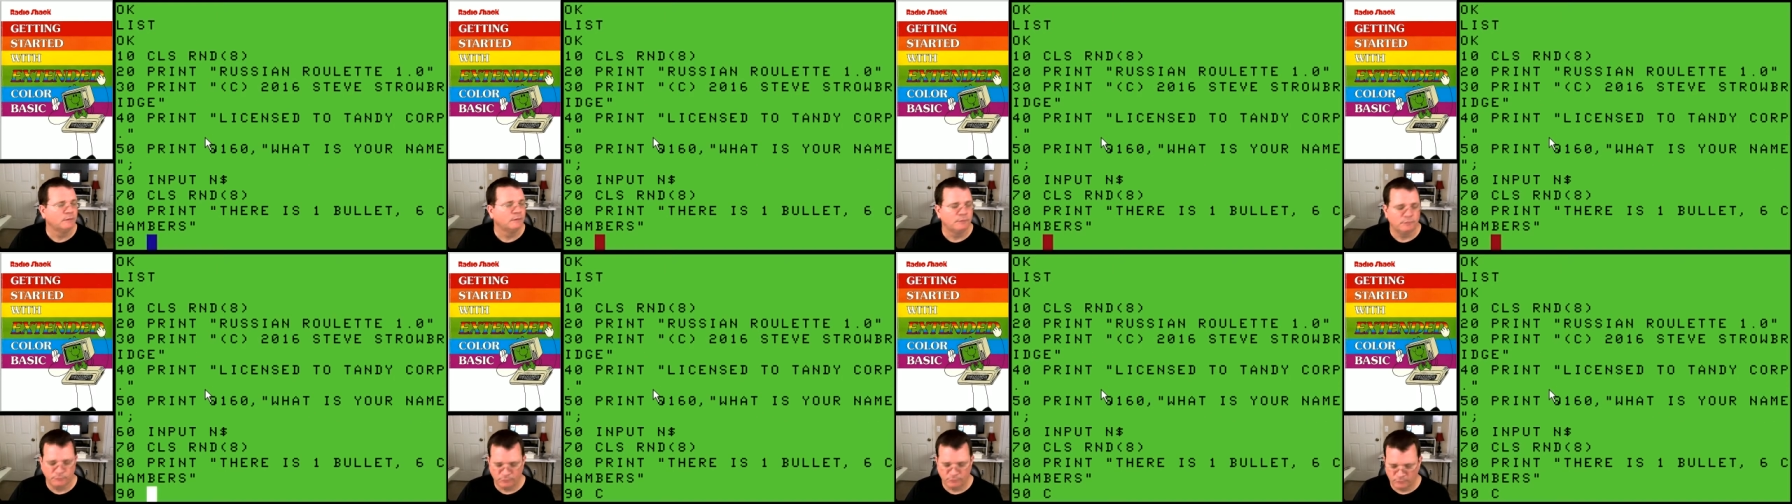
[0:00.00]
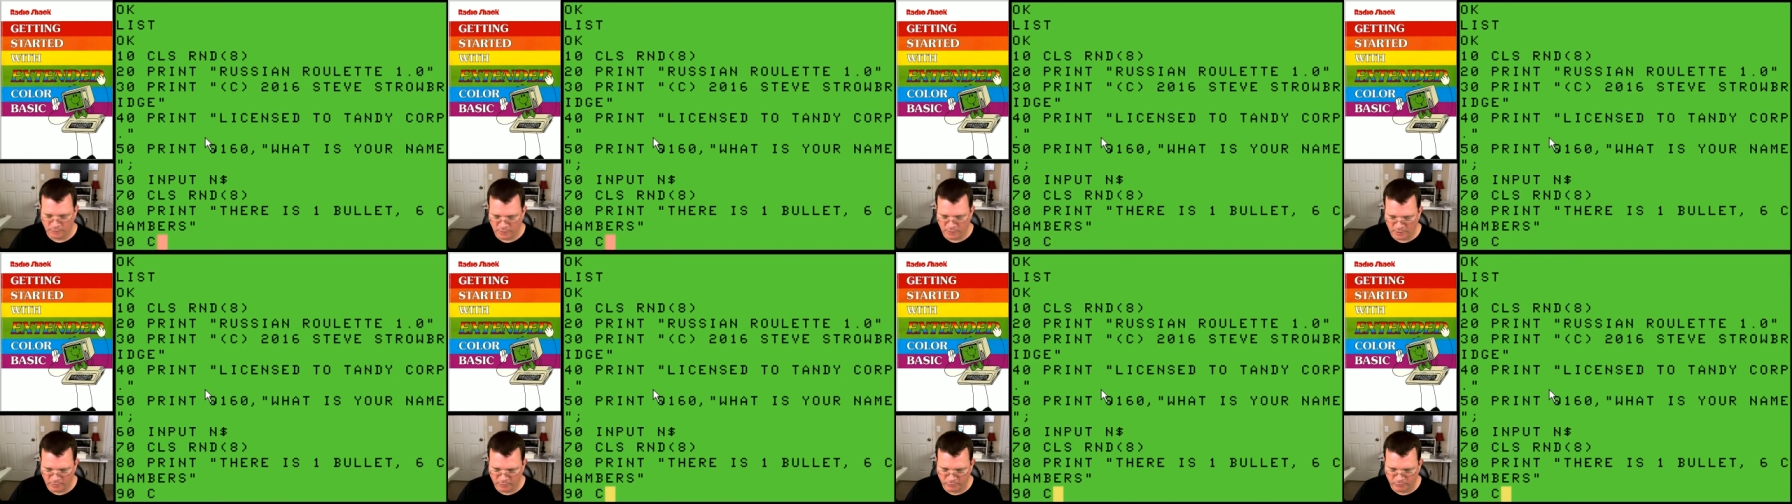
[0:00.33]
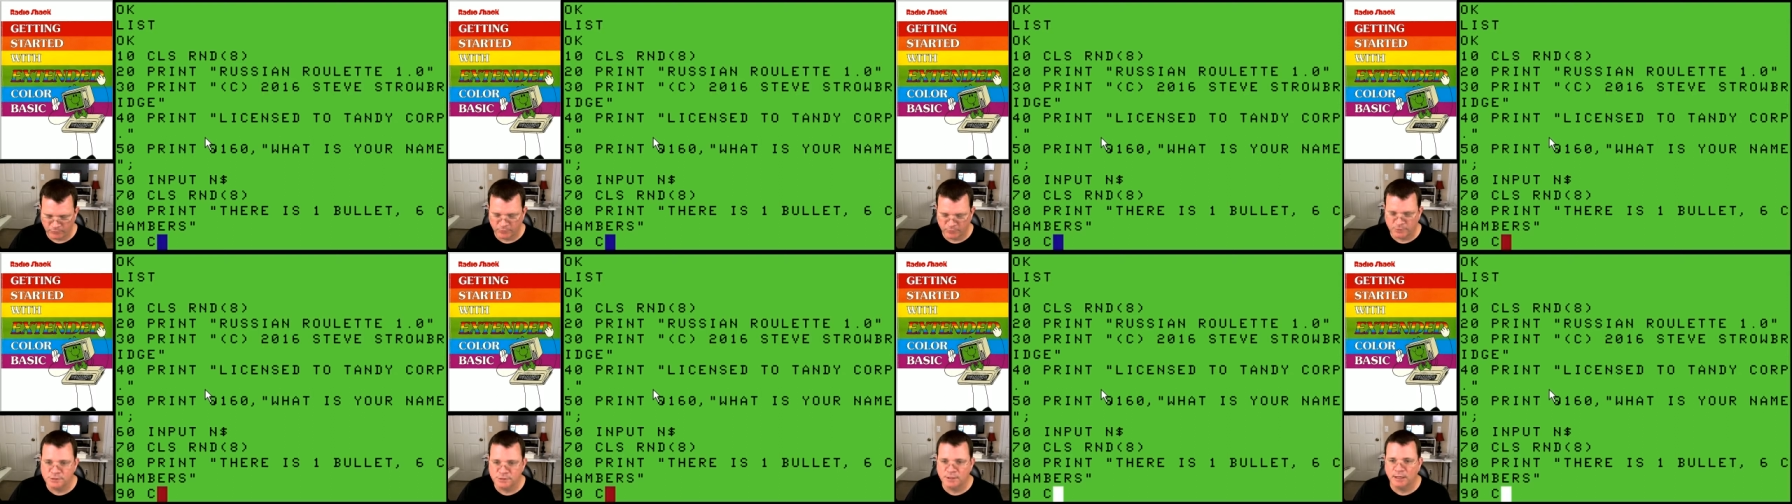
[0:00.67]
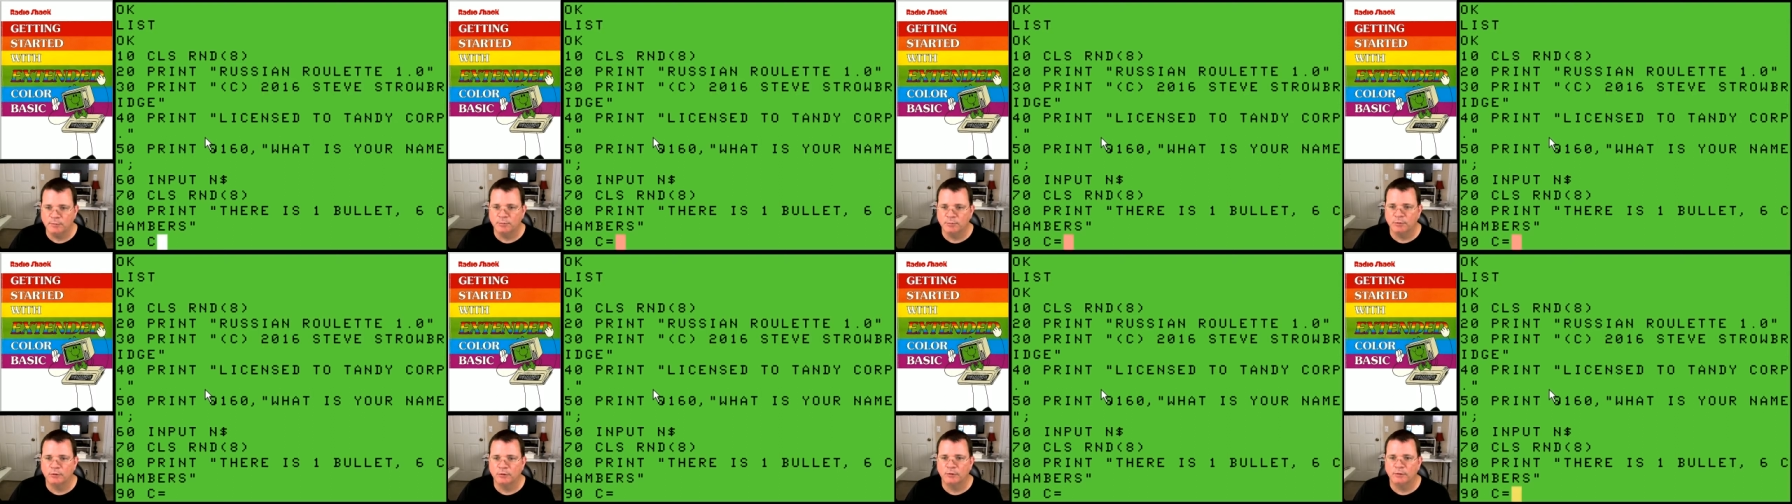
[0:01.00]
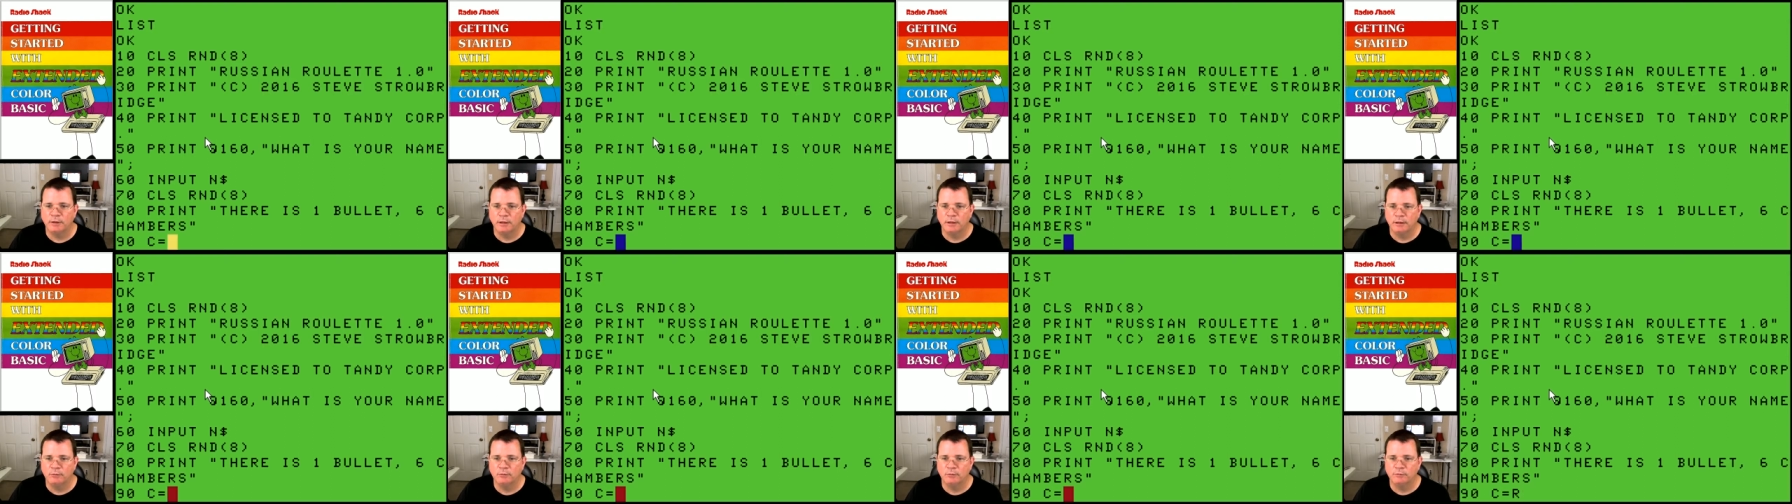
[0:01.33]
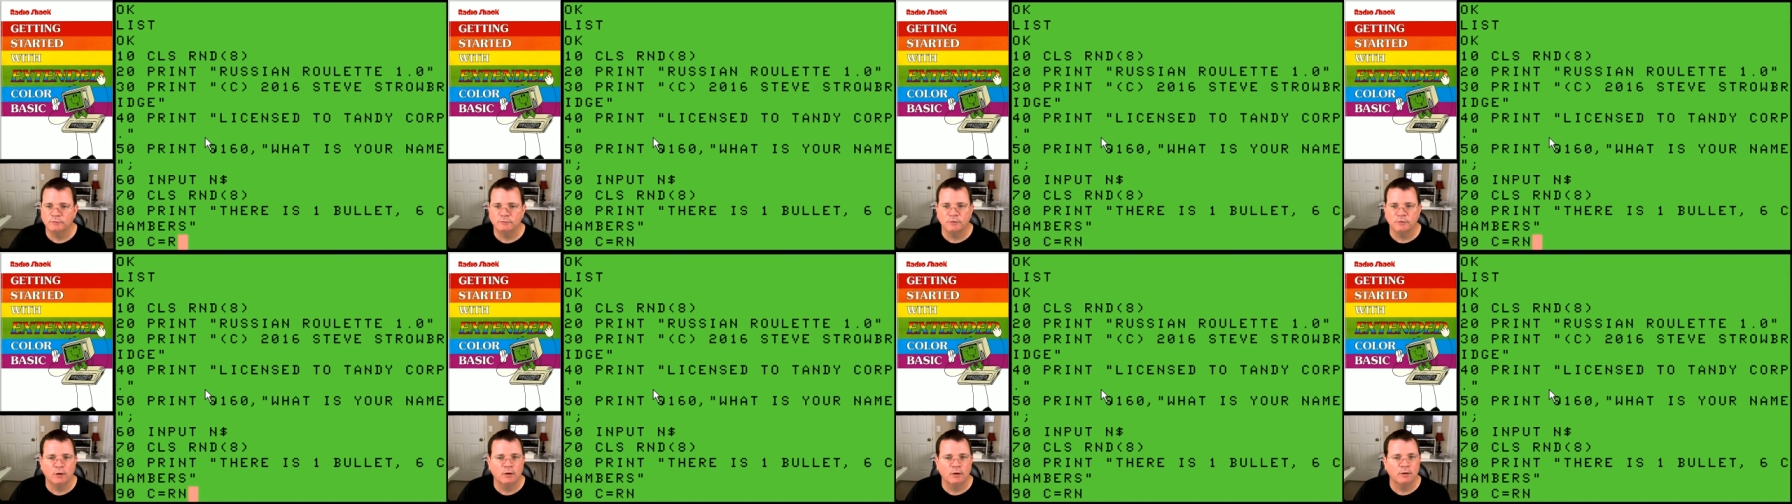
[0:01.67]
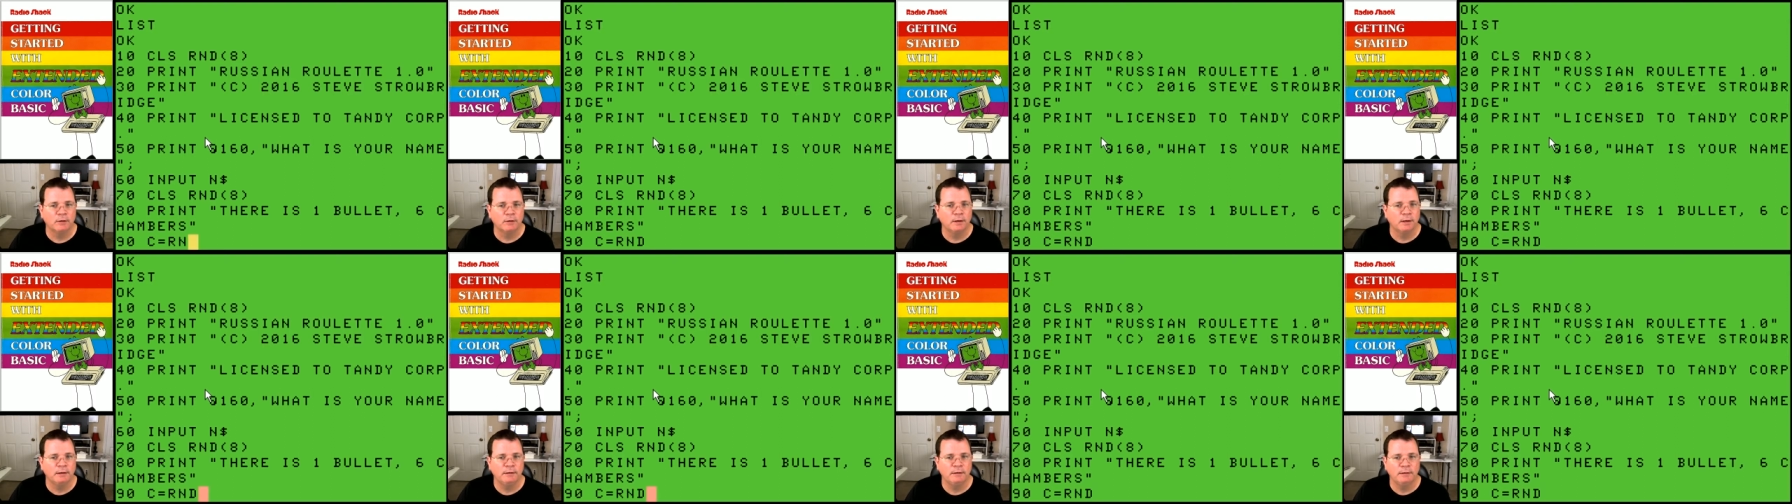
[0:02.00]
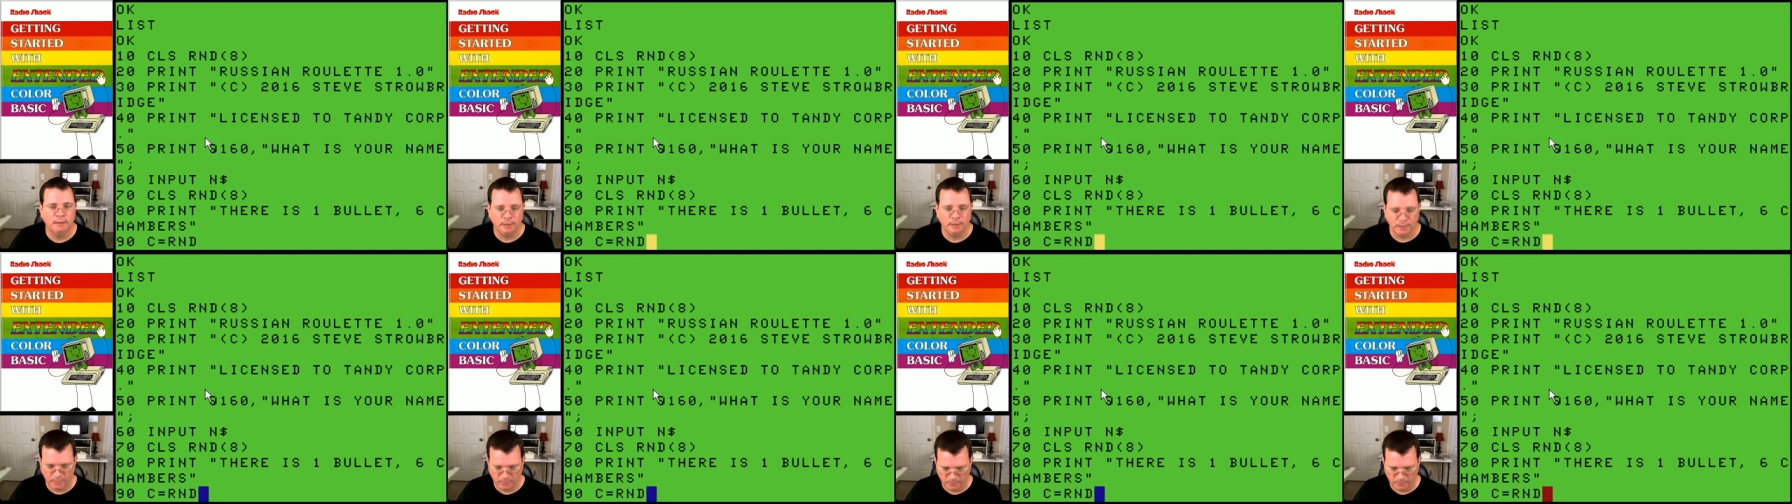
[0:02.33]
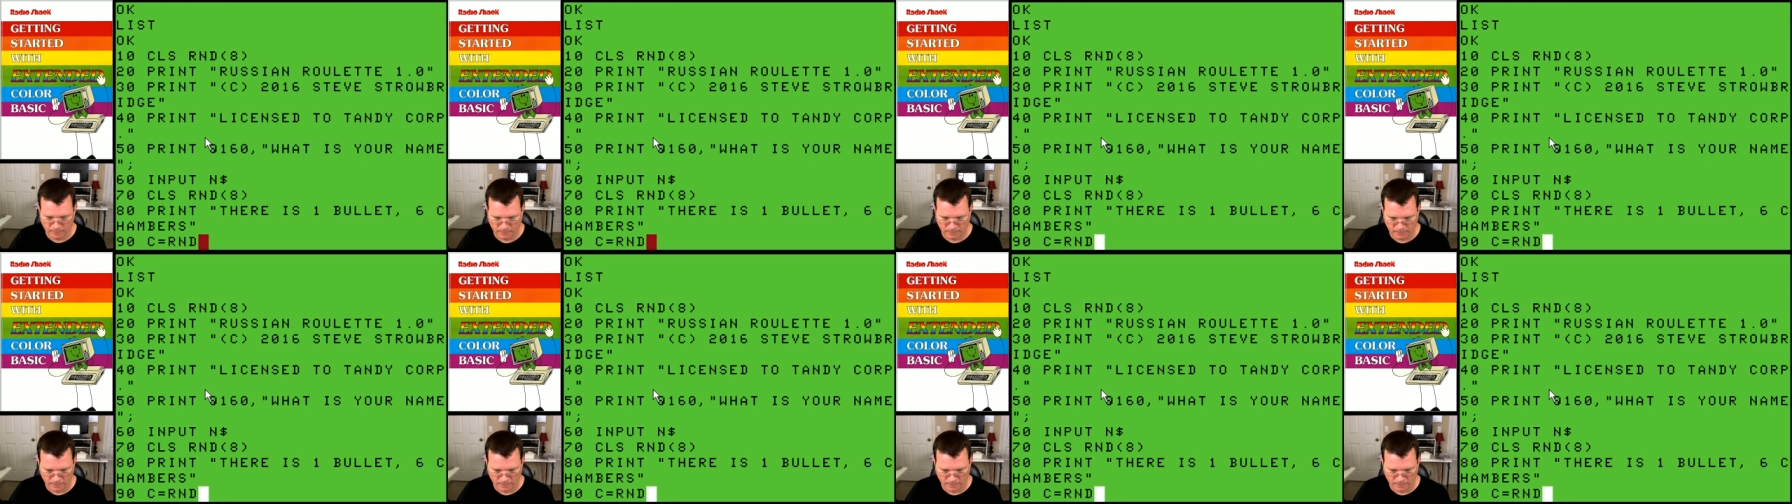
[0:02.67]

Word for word: C for chamber equals RND